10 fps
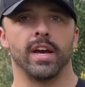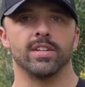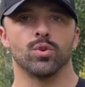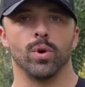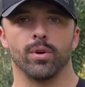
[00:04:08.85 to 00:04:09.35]

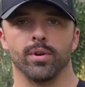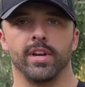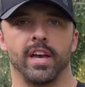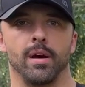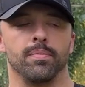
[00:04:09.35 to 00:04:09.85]
guys, quick
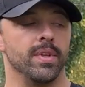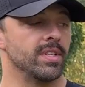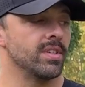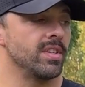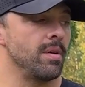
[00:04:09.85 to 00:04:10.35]
recap.
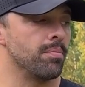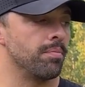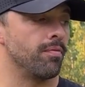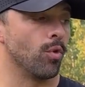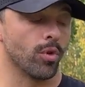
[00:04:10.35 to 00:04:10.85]
This is
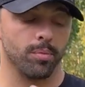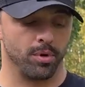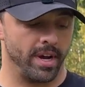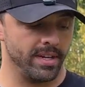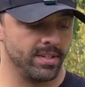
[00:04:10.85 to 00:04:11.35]
for the
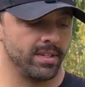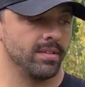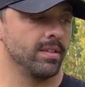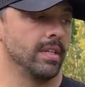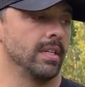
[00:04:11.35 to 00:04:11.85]
price,
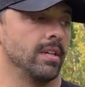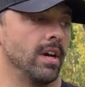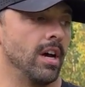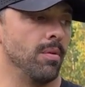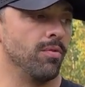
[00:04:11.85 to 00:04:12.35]

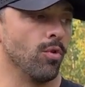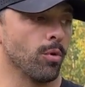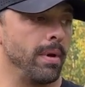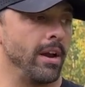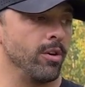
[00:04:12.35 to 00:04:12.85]

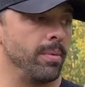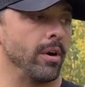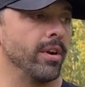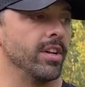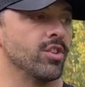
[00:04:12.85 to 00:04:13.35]
for battery
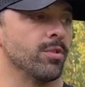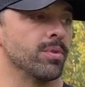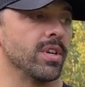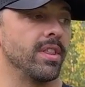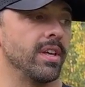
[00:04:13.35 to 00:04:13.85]
powered hedge
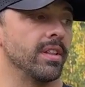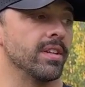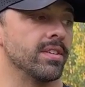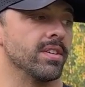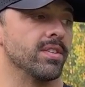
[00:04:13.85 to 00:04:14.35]
trimmers, I think
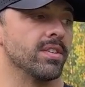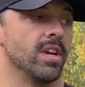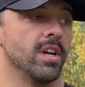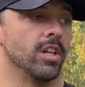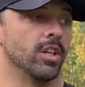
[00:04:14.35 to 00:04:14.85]
this is
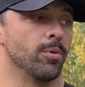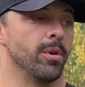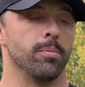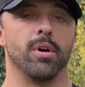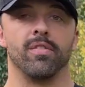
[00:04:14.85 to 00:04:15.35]
a little
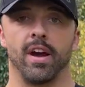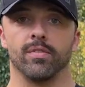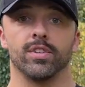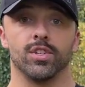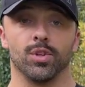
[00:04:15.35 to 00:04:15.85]
bit above
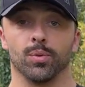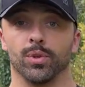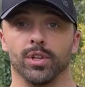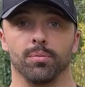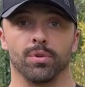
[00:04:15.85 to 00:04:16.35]
average. It's a
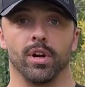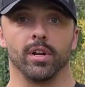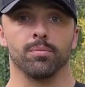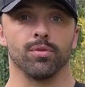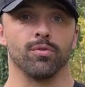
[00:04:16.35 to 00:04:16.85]
really good
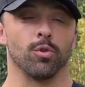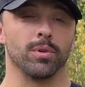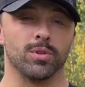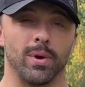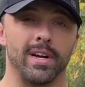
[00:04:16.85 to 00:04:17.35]
product.
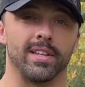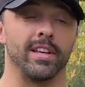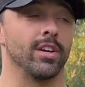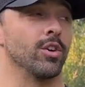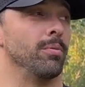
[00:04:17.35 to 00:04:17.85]
Performance wise, I
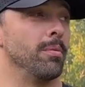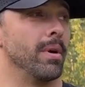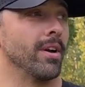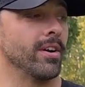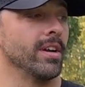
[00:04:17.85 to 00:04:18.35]
think it could be
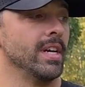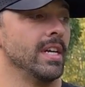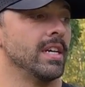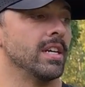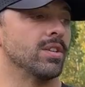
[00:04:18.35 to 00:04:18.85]
better
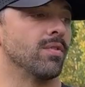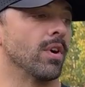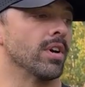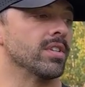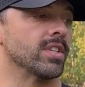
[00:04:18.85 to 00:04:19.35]
as
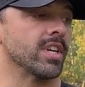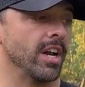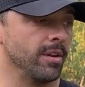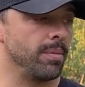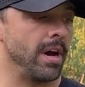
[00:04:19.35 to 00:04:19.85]
far as its
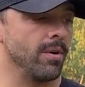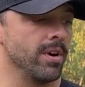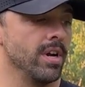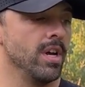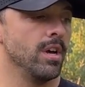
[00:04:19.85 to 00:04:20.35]
cutting
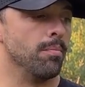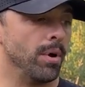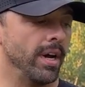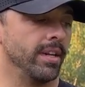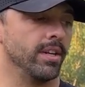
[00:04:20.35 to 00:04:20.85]
power,
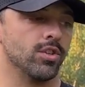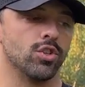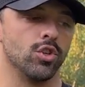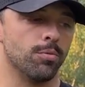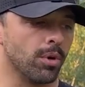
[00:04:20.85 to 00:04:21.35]
but it's
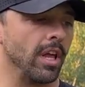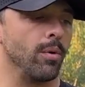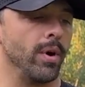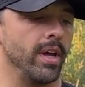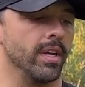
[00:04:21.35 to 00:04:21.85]
super
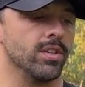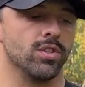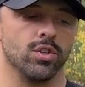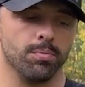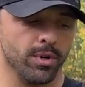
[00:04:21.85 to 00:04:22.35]
lightweight. It's
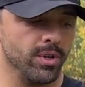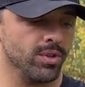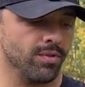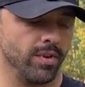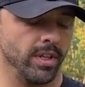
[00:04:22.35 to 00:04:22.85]
super
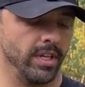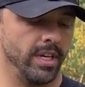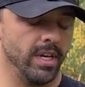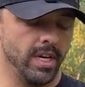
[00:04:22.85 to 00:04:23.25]
user friendly.